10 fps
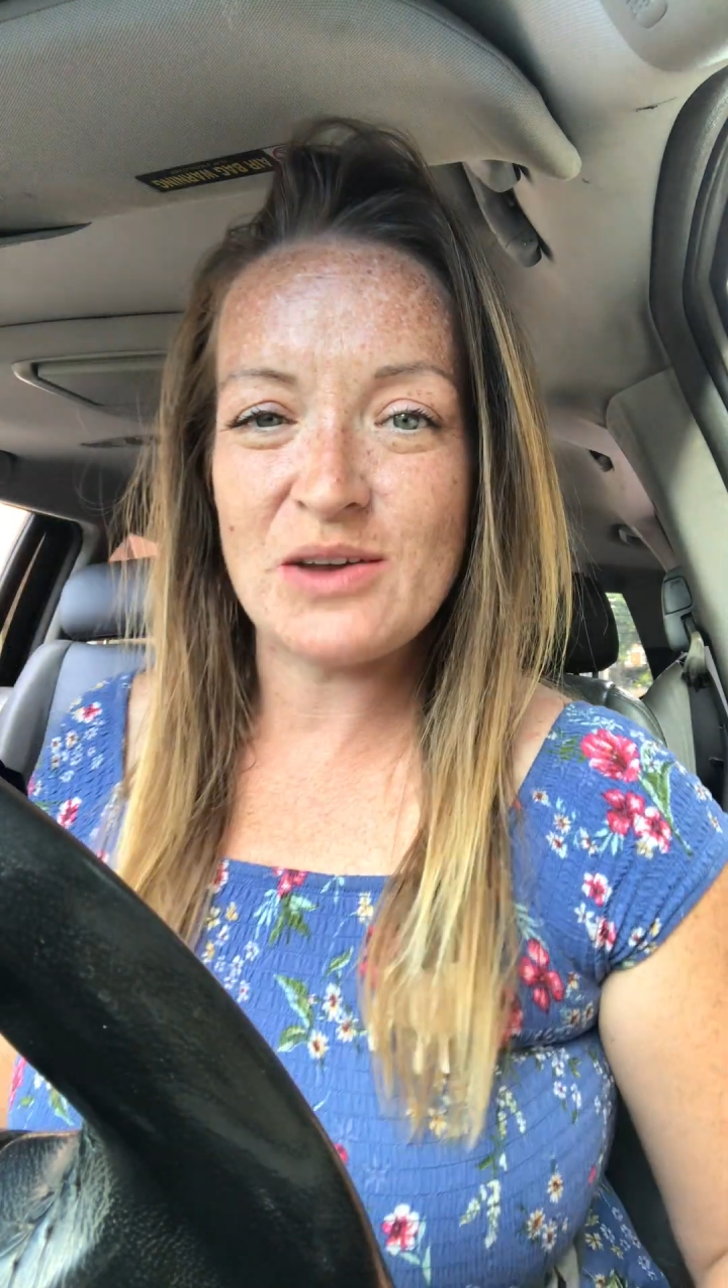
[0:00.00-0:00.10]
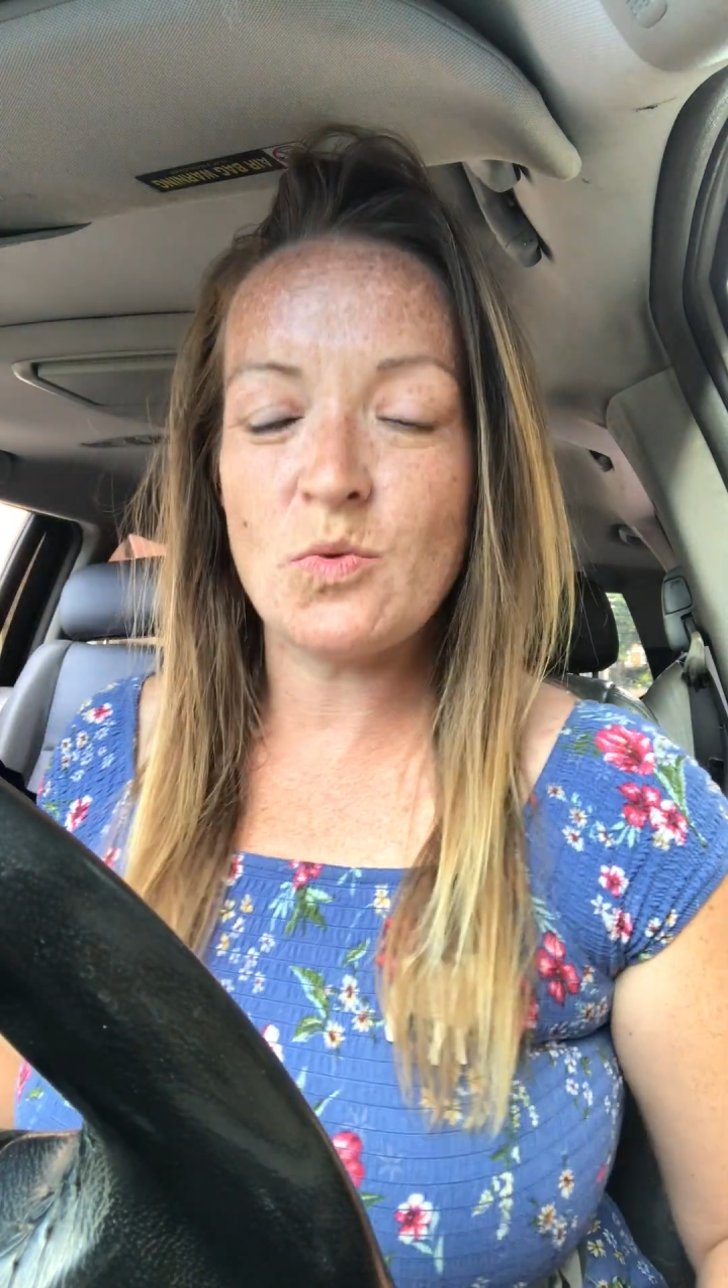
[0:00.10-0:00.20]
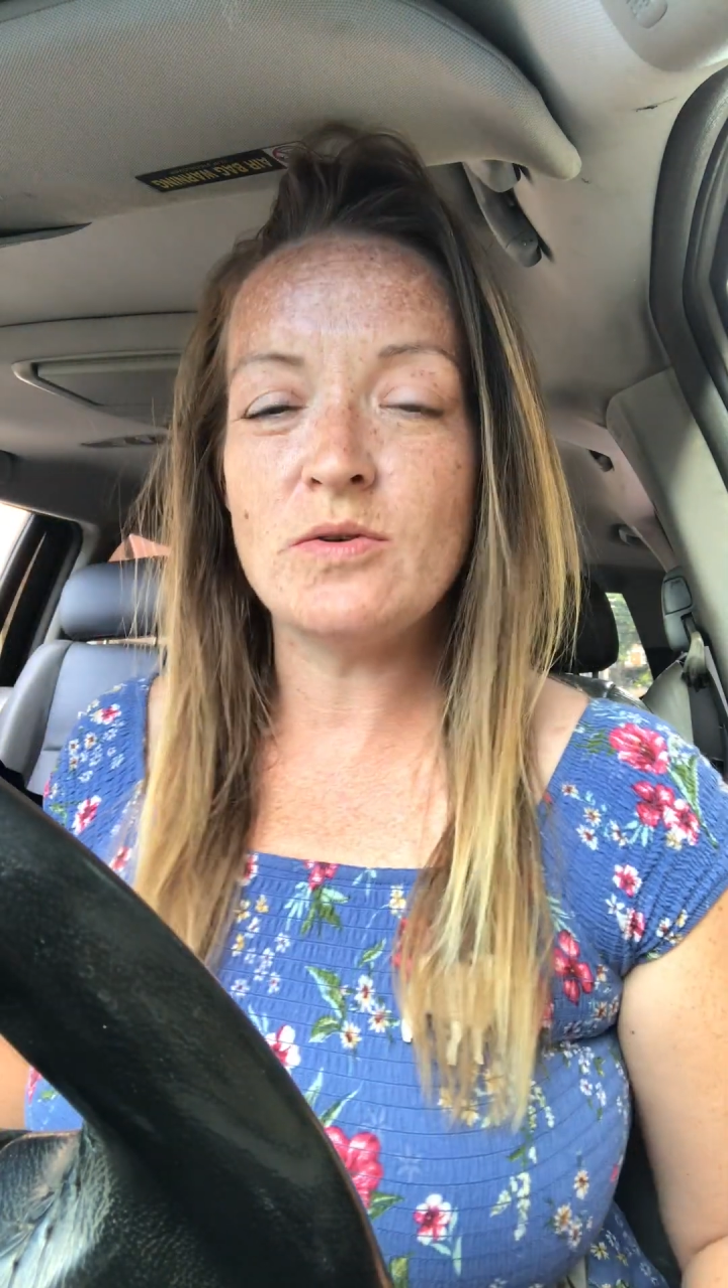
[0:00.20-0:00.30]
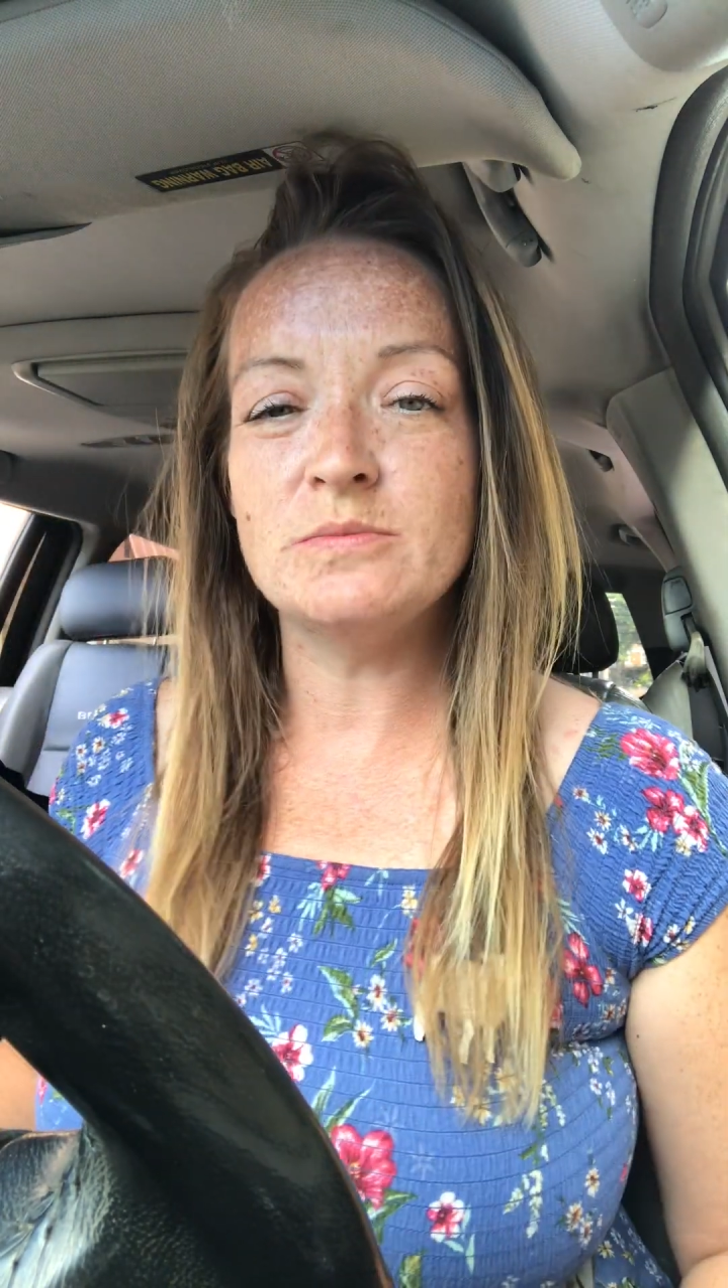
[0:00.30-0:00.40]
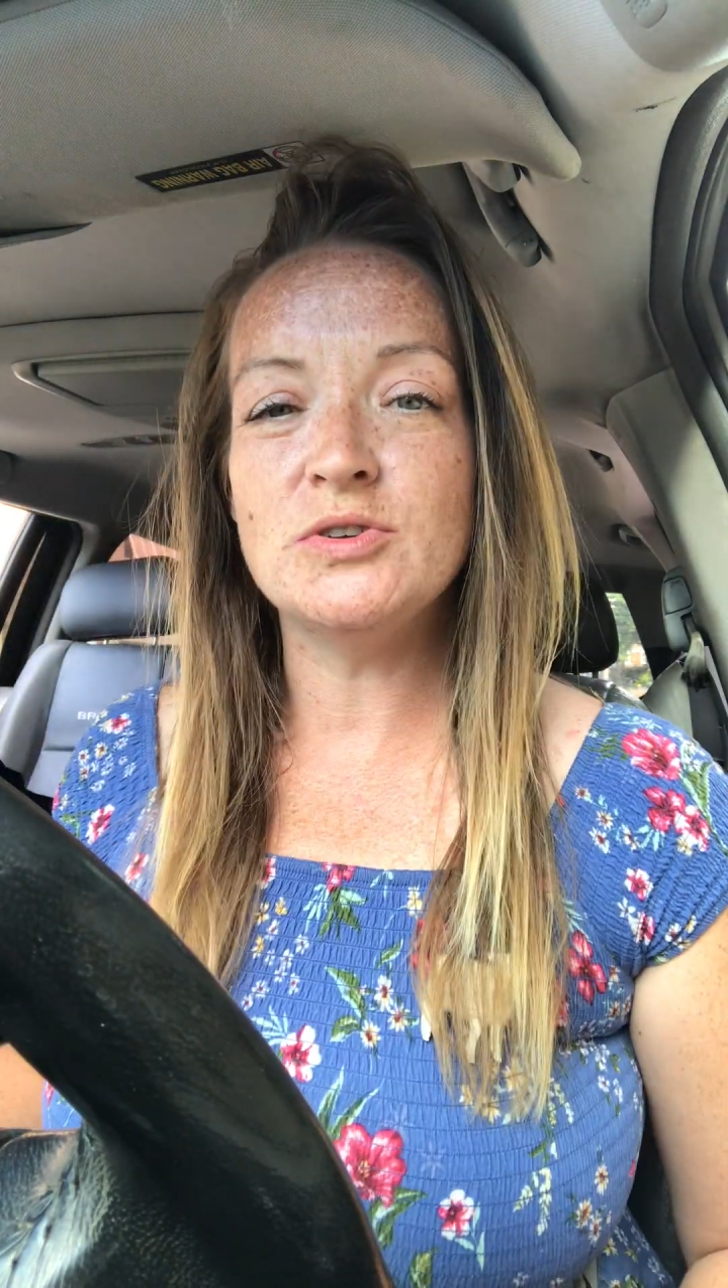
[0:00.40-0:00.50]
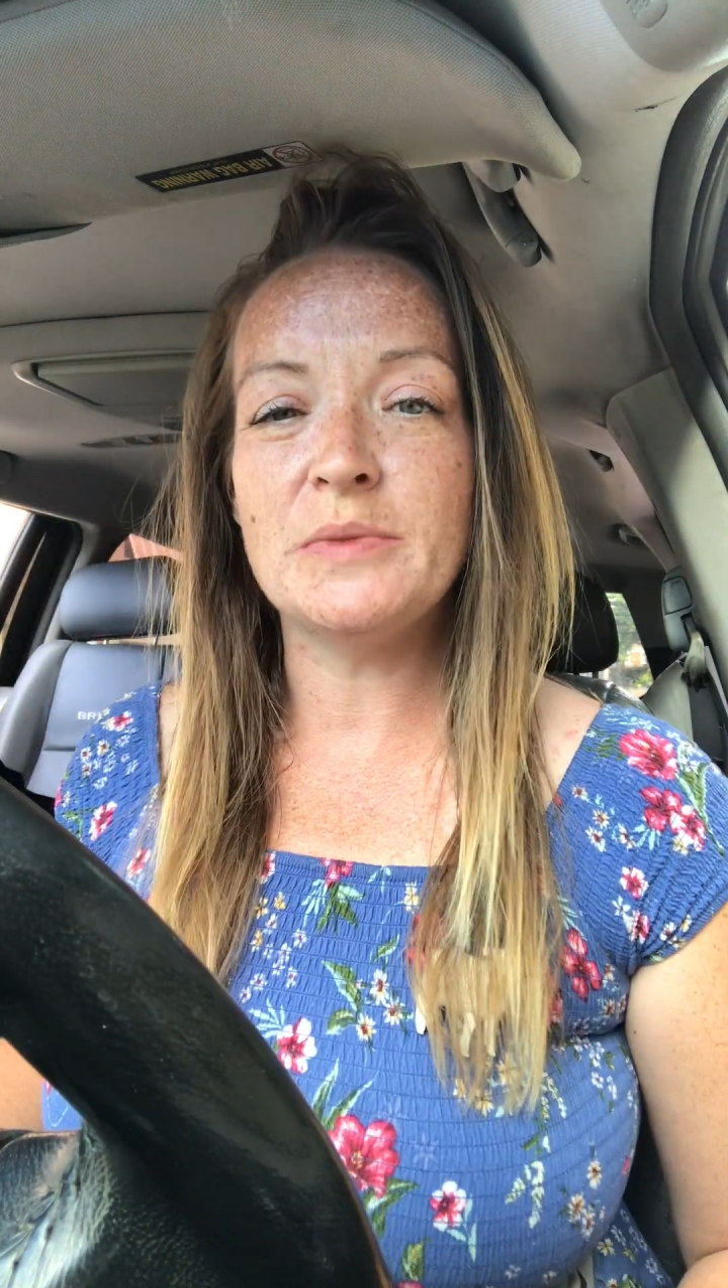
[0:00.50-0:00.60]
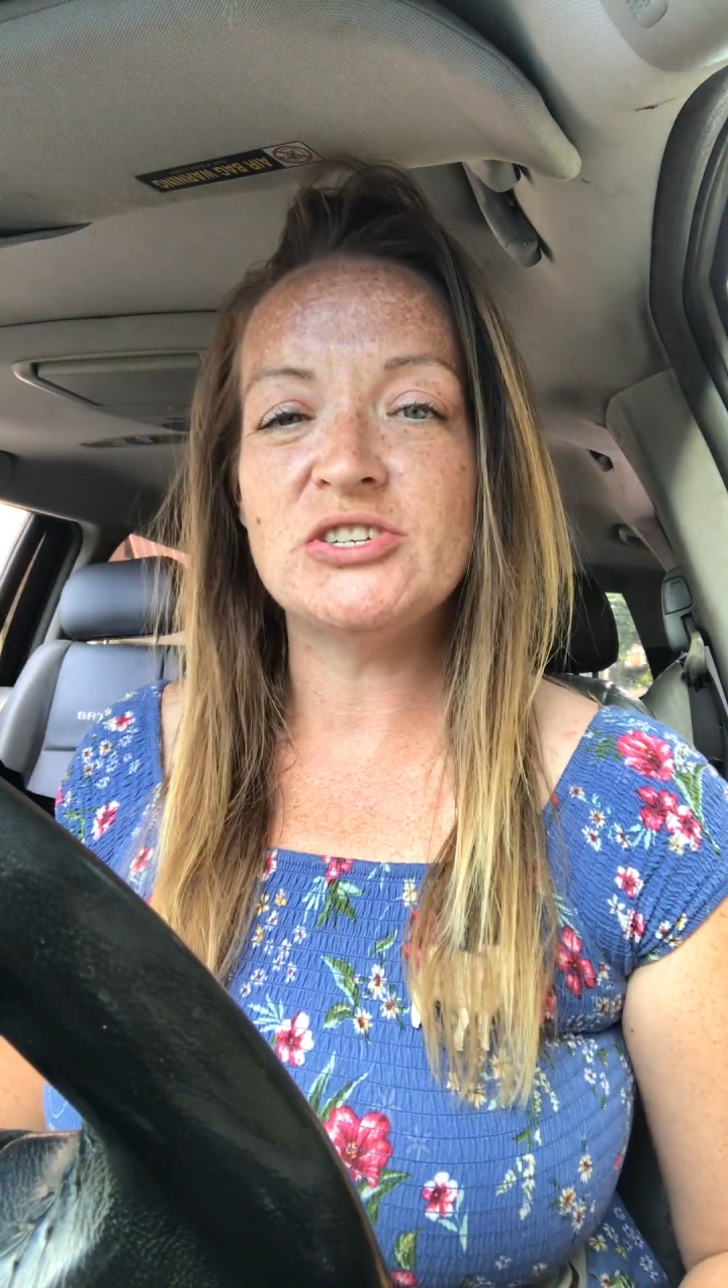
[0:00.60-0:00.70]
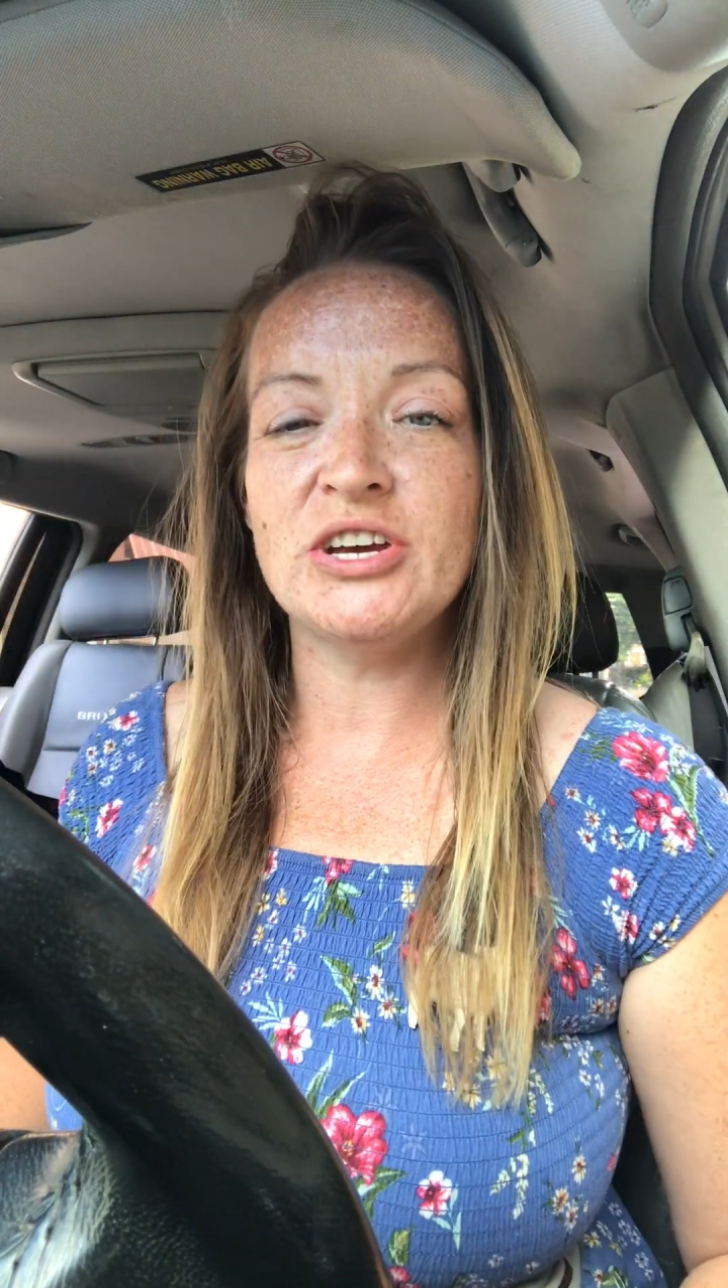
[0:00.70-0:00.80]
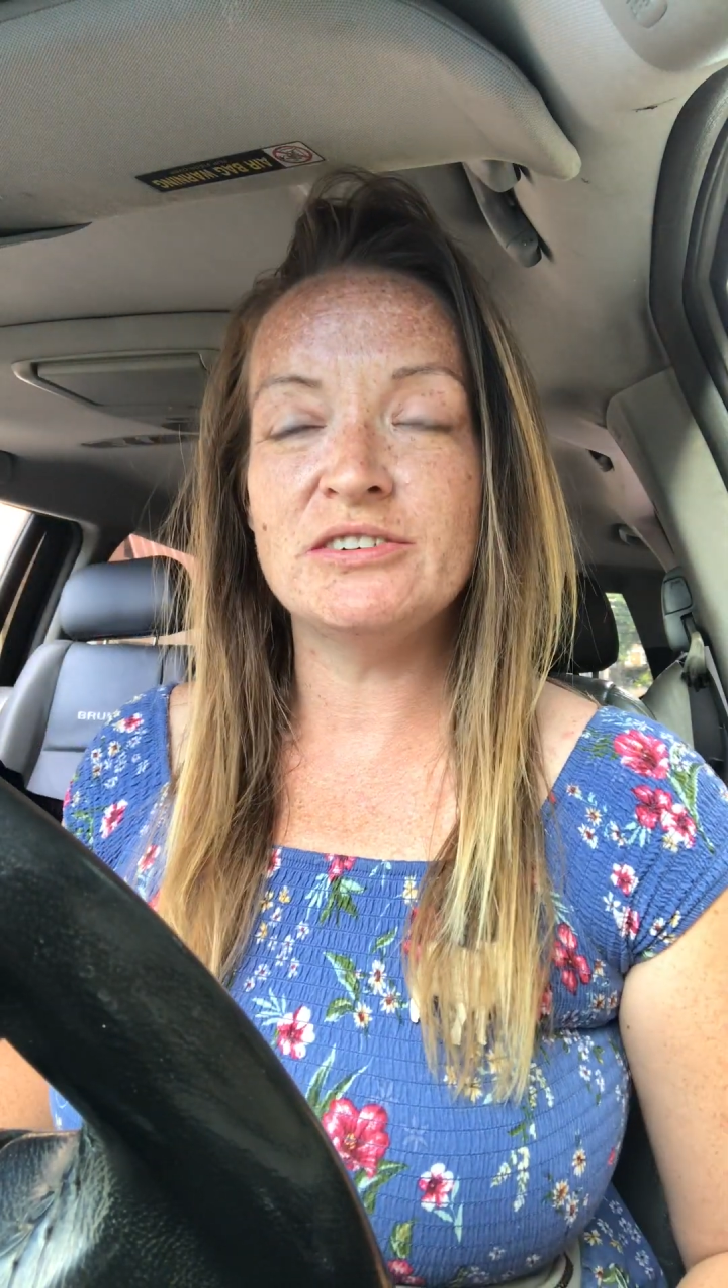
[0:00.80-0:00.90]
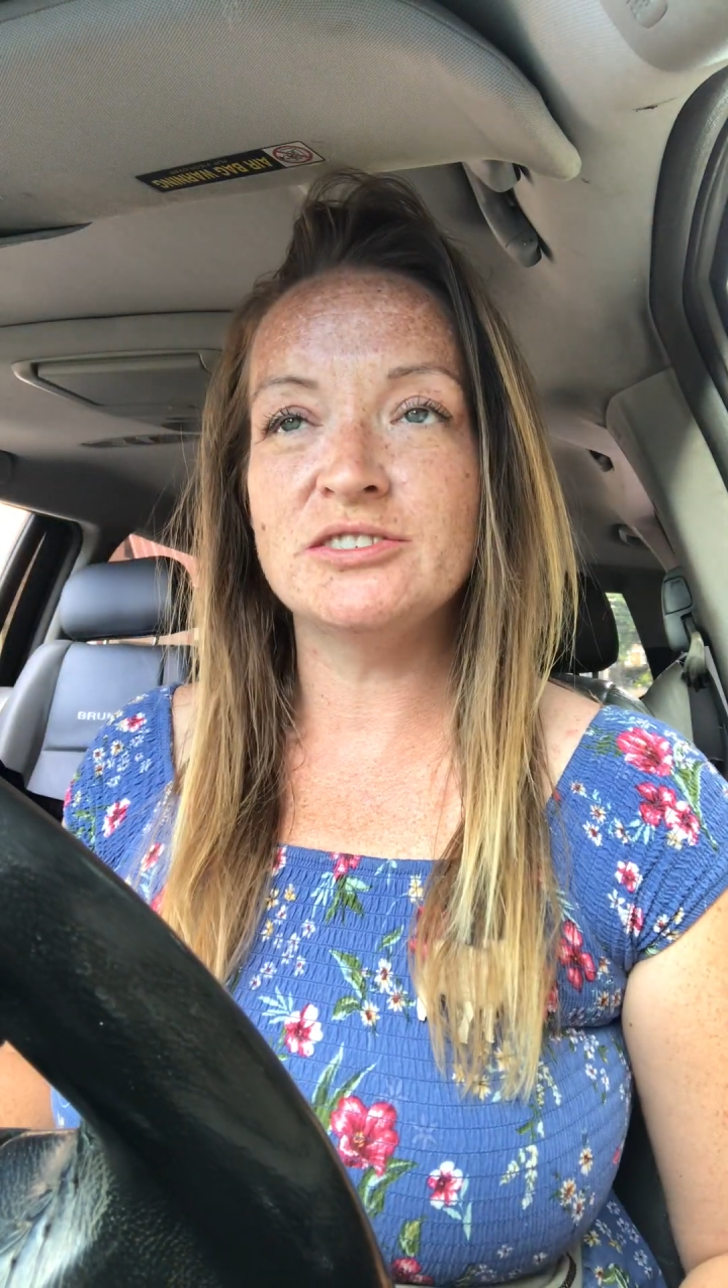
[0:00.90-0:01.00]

and welcome to my channel,